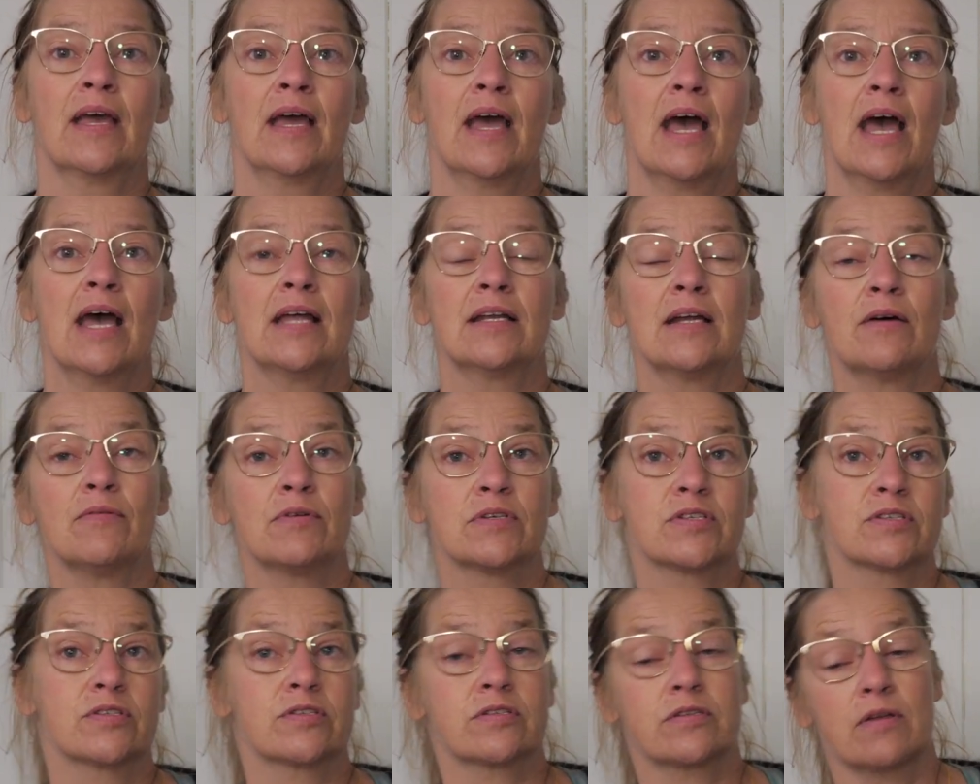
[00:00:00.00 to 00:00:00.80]
And I
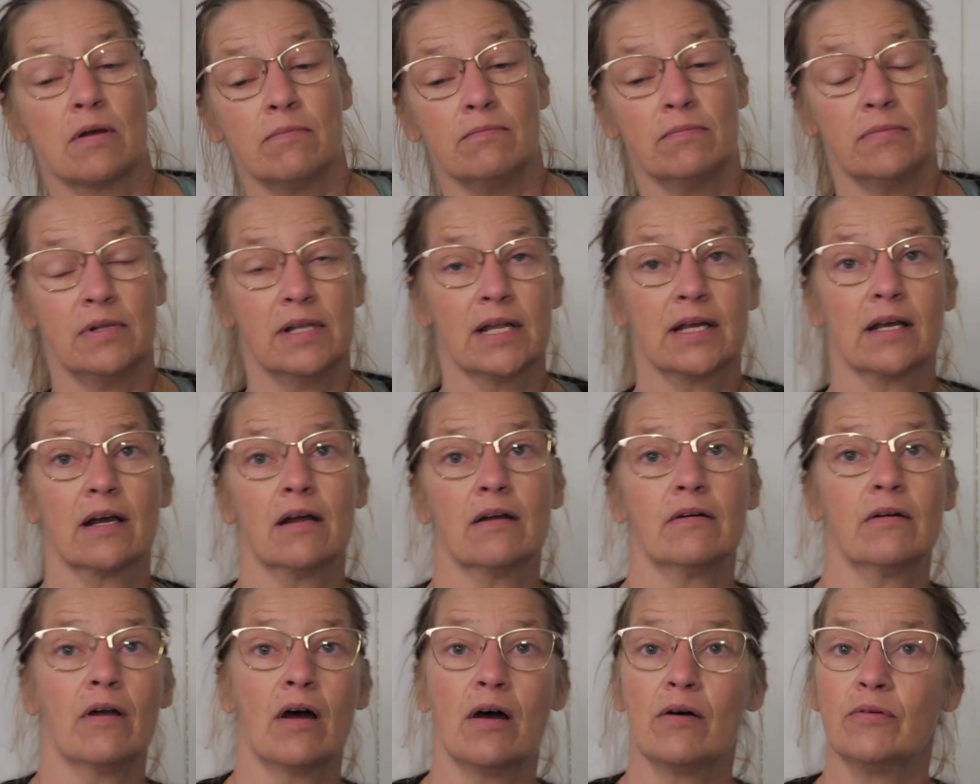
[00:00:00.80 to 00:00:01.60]
was stumbling
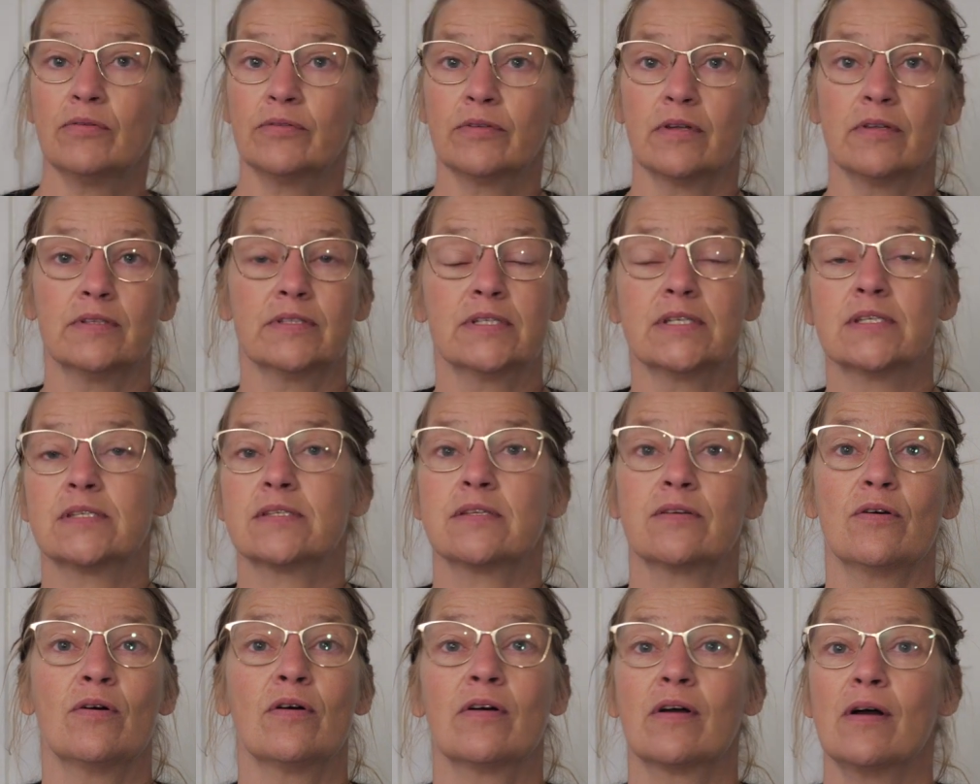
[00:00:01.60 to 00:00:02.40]
around on
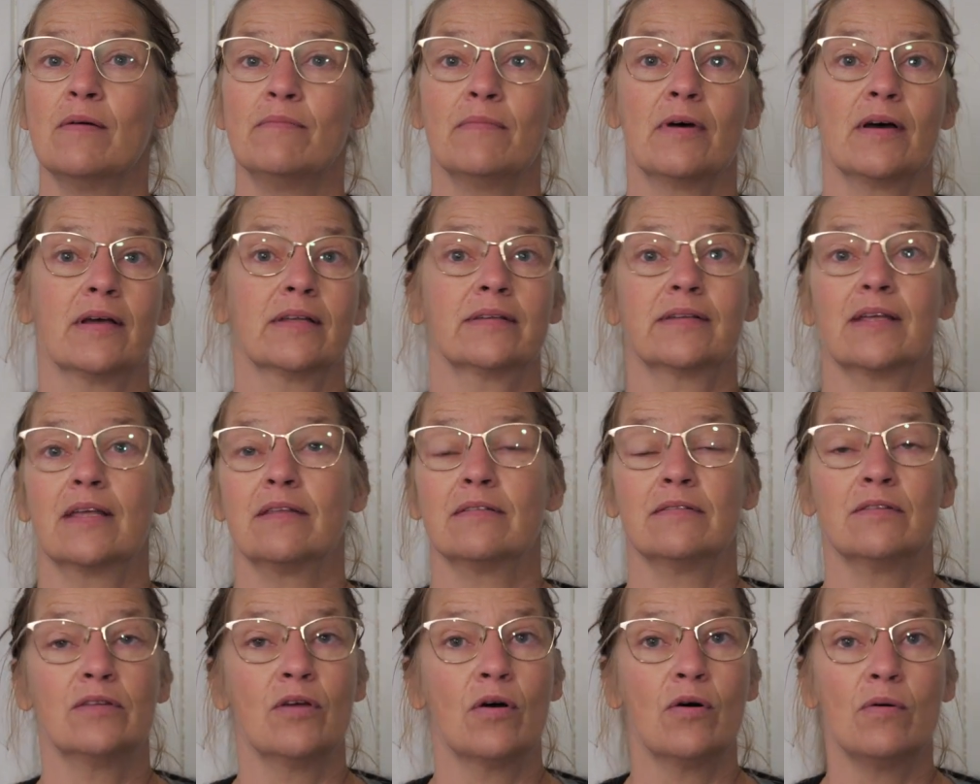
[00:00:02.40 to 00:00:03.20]
this yoga mat
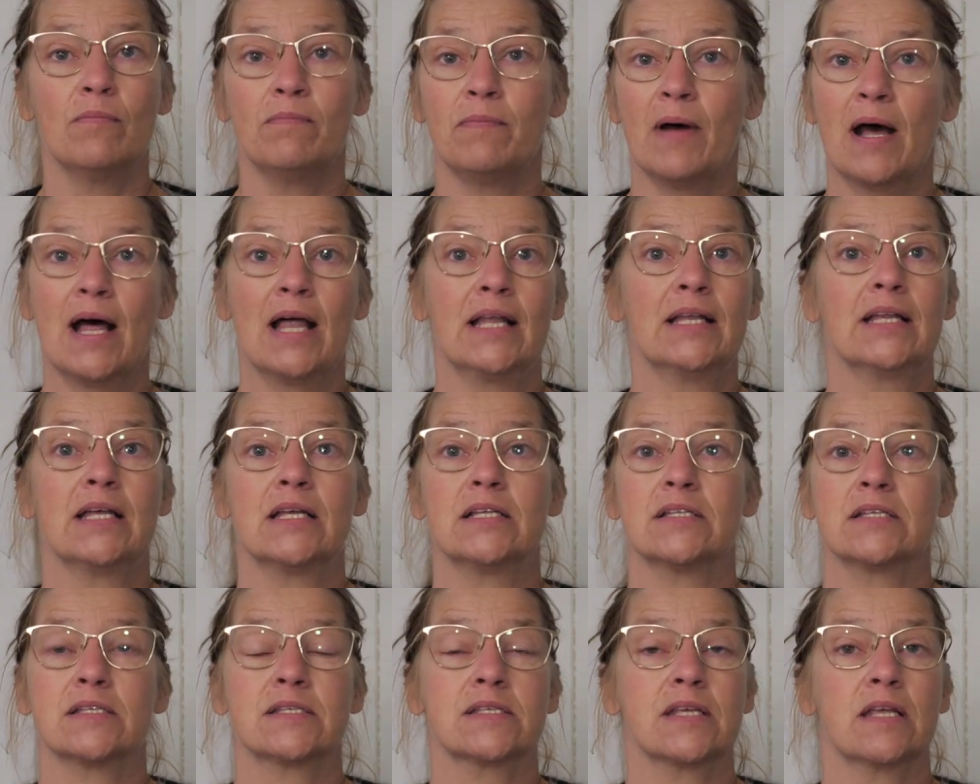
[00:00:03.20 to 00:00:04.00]
and no
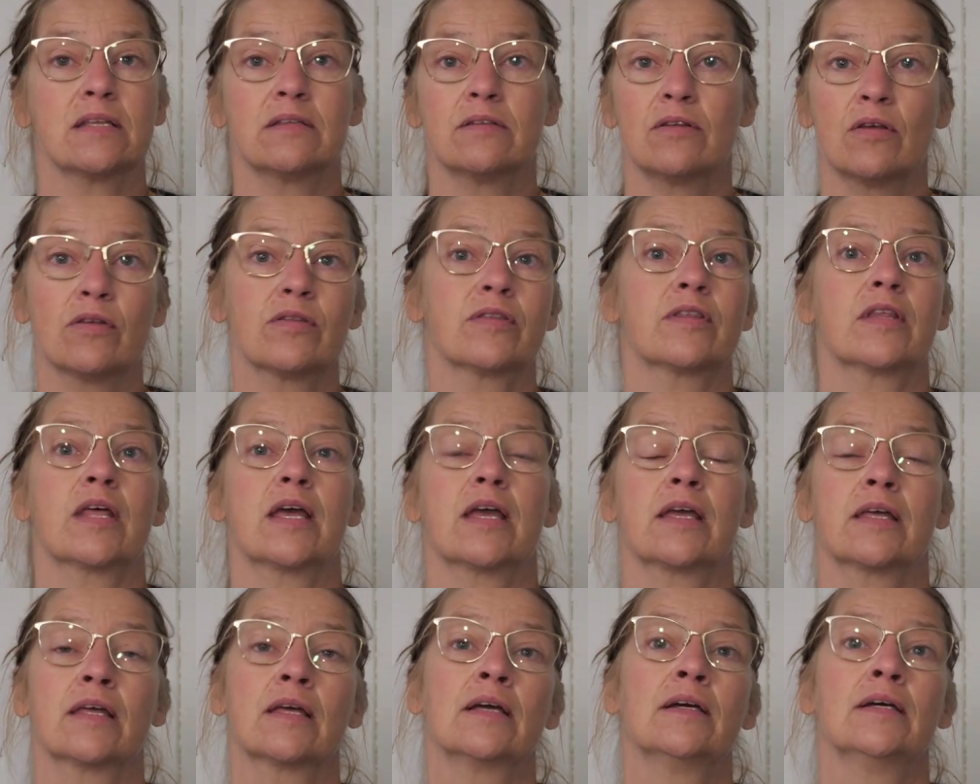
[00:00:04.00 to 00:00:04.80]
balance and
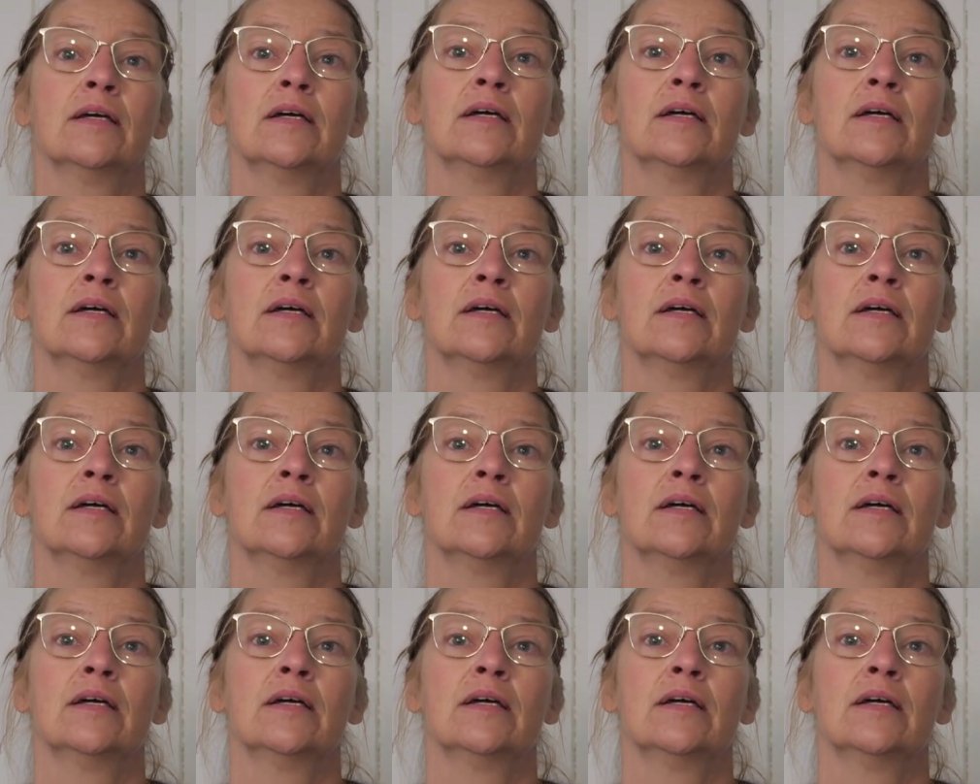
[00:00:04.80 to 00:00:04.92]
nothing.